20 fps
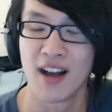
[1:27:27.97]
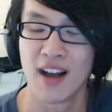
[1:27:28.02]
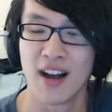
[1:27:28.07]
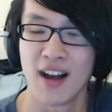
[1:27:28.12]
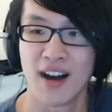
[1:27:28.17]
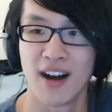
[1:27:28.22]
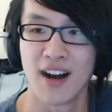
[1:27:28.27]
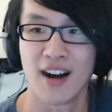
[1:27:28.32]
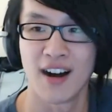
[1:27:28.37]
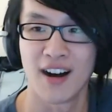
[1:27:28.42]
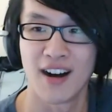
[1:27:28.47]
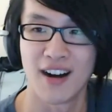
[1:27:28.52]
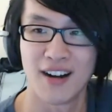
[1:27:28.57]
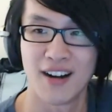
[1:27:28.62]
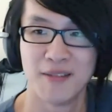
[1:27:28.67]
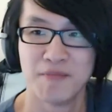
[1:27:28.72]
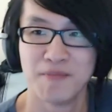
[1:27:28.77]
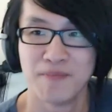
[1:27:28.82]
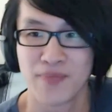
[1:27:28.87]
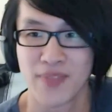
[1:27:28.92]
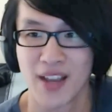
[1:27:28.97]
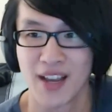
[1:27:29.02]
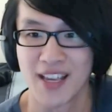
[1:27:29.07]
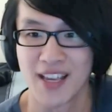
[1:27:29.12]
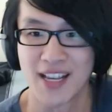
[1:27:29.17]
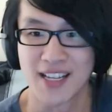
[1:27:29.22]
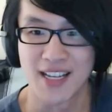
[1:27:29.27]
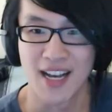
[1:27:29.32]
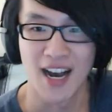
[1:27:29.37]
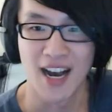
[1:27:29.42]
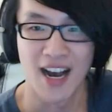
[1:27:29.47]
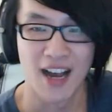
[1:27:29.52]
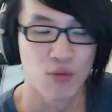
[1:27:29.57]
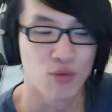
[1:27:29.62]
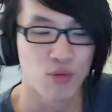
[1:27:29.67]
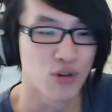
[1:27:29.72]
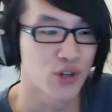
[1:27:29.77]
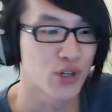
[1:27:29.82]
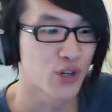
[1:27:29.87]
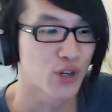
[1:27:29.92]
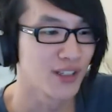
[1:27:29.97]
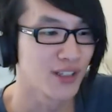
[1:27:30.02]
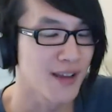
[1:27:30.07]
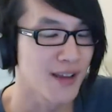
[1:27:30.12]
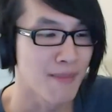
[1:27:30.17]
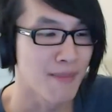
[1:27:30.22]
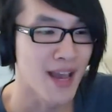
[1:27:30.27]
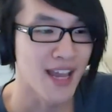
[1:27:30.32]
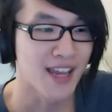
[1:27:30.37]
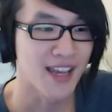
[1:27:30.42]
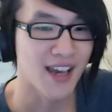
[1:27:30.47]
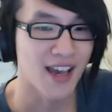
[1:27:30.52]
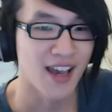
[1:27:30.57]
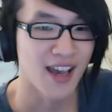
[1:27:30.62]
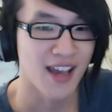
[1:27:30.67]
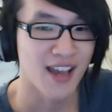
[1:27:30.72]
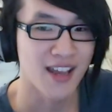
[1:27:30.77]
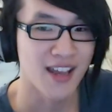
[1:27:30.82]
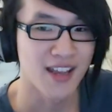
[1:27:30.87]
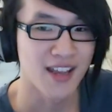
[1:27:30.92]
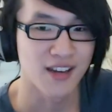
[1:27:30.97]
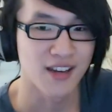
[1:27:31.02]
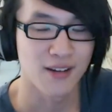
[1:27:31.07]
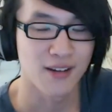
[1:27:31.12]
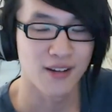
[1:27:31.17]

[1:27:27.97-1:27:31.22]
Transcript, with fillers: Uh, yes, I will surely make a,